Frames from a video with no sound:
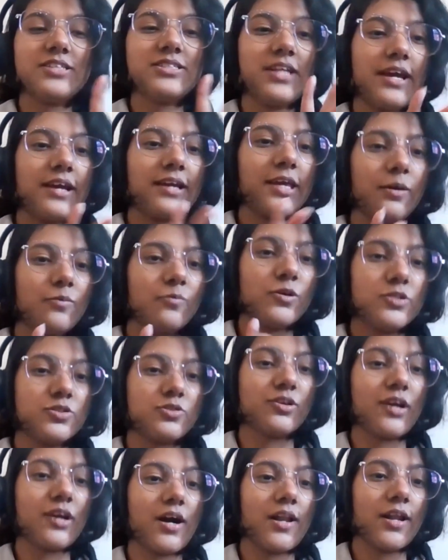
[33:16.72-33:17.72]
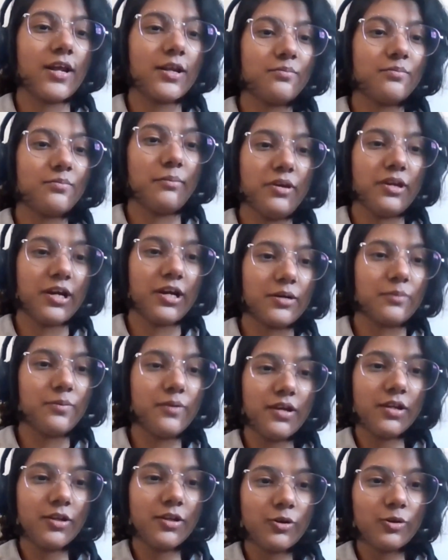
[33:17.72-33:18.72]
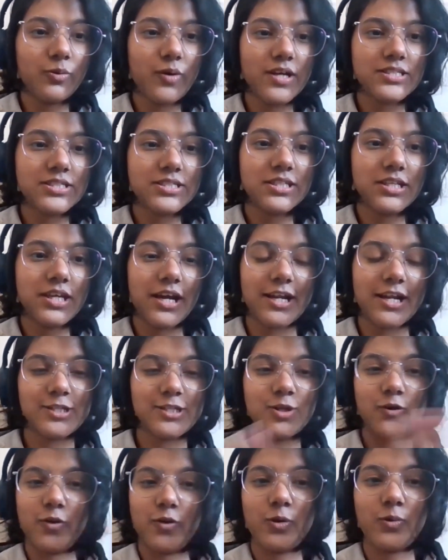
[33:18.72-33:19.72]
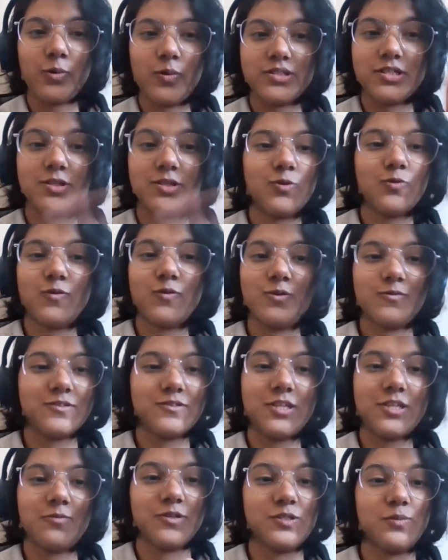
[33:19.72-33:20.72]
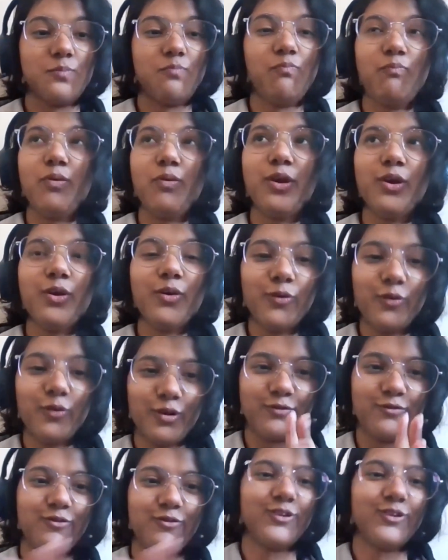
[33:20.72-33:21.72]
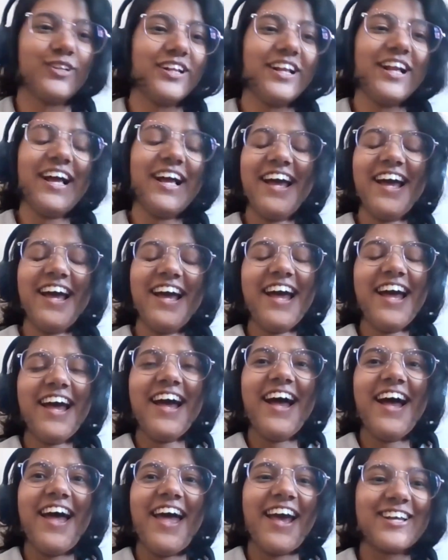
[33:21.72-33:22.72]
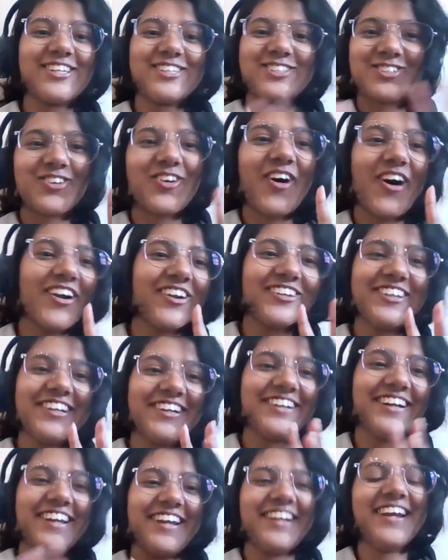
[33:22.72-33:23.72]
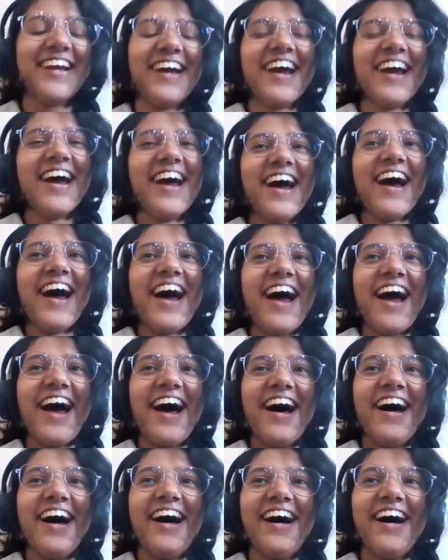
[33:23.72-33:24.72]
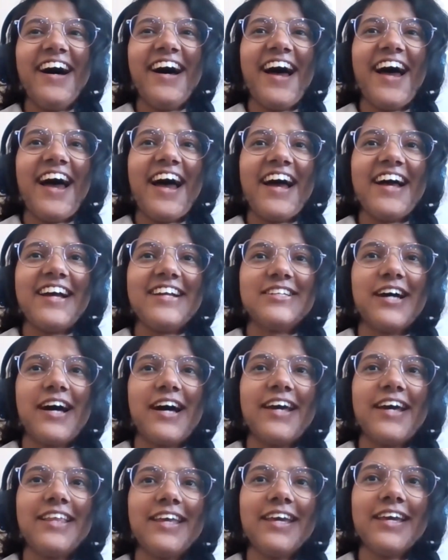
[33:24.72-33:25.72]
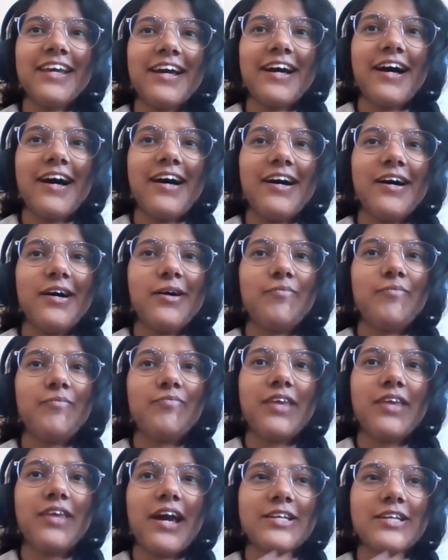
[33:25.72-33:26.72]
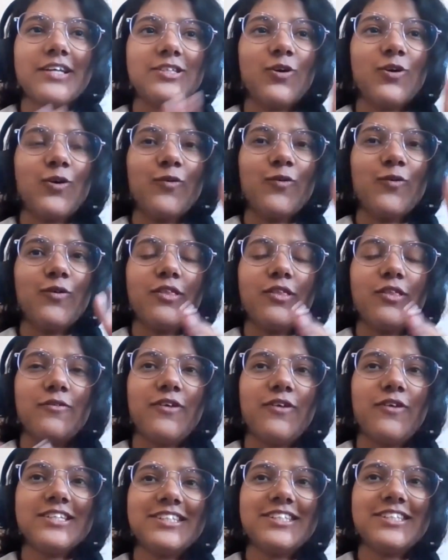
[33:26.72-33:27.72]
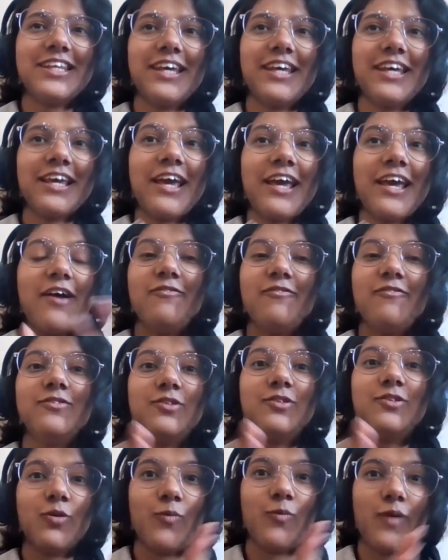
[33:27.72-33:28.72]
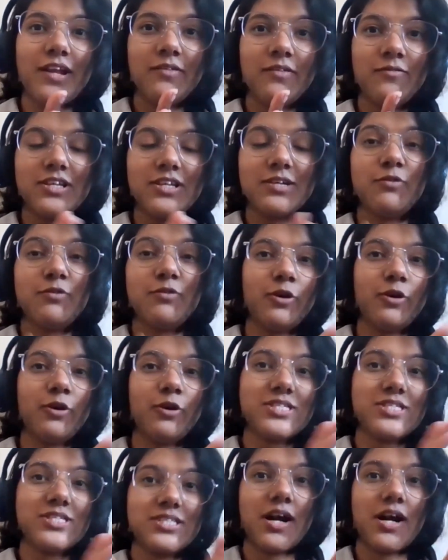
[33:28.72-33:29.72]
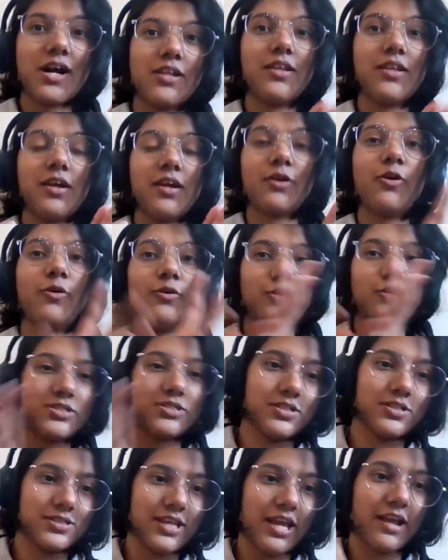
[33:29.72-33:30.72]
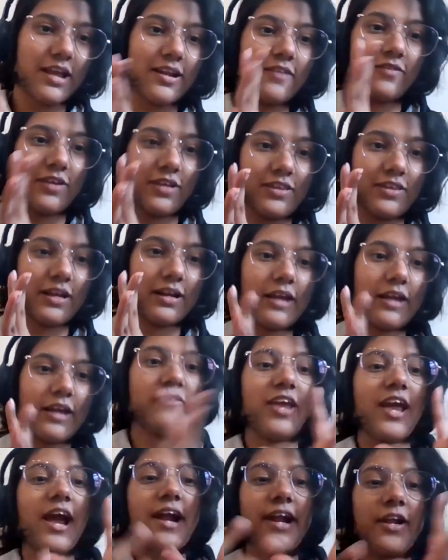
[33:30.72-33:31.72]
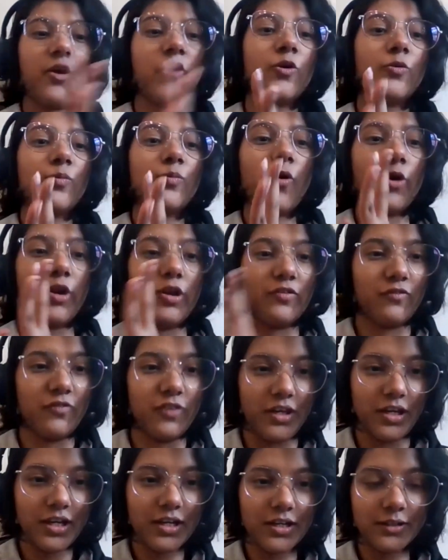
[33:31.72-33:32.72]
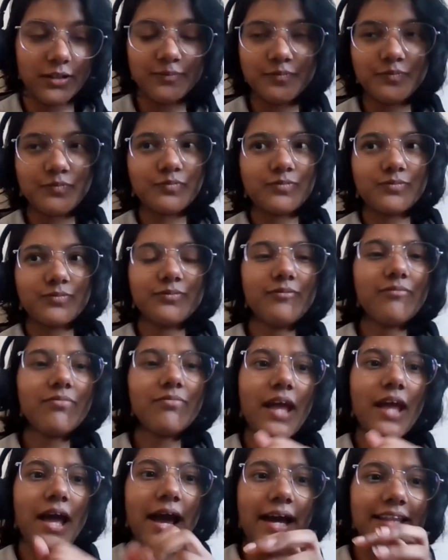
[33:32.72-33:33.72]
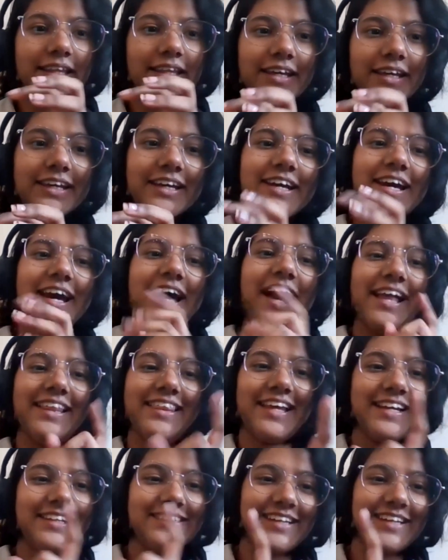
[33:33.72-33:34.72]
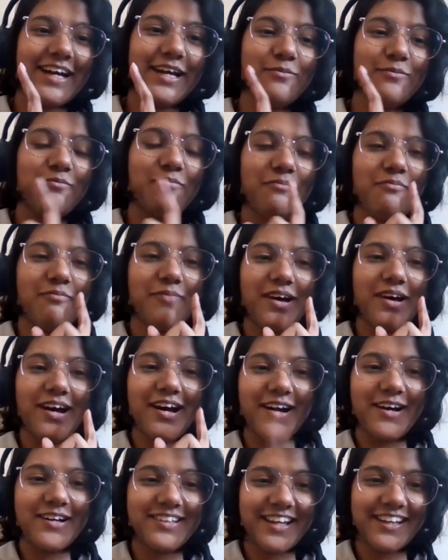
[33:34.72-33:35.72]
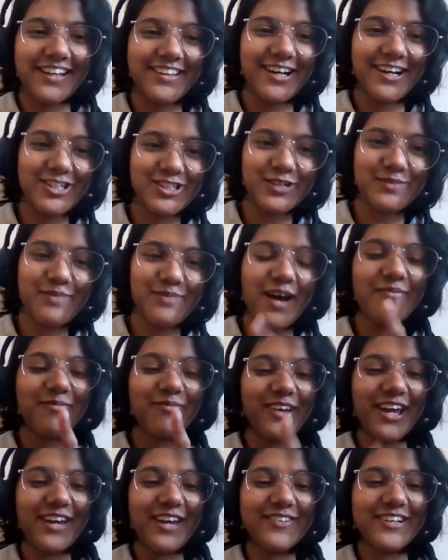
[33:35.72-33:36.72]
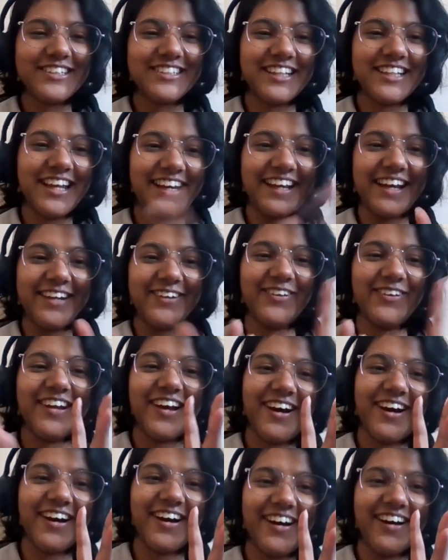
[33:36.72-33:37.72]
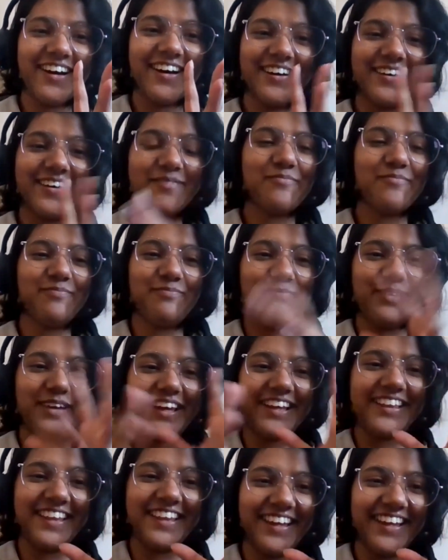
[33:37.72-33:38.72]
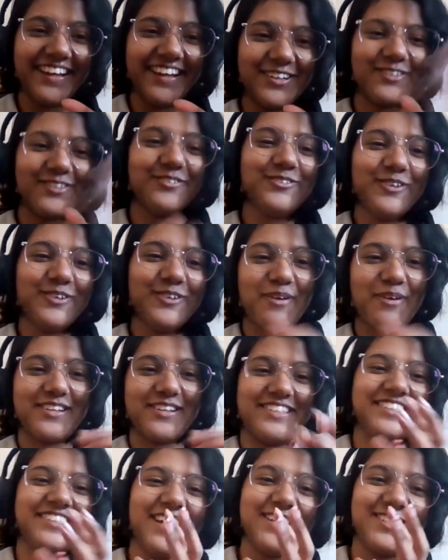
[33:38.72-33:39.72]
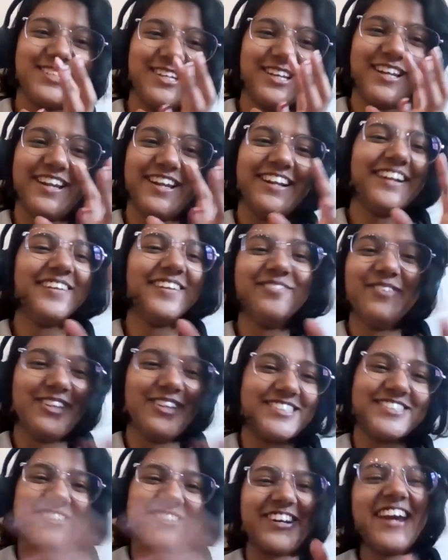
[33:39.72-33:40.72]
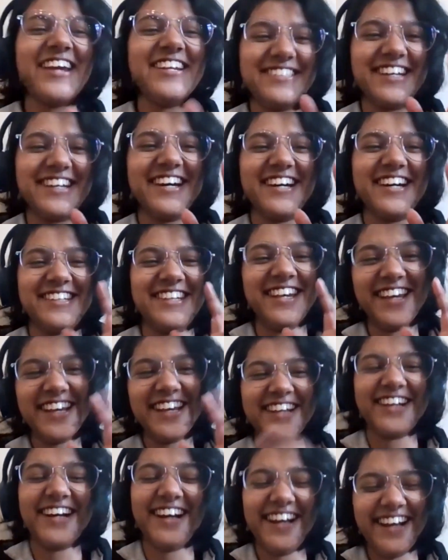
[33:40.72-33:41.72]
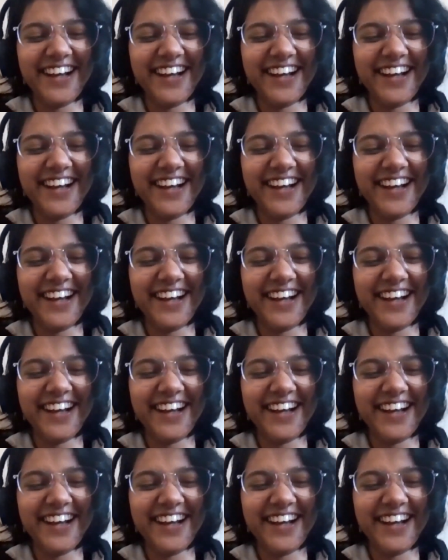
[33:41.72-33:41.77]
first day I came was to collect my BRP in university, and I saw the university. You know, university was beautiful, extraordinary. So the first thing, so when we, before we started the courses and everything, like we had an onboarding week, I think at that time, Natasha ma'am gave us like a big thing to do a presentation with strangers.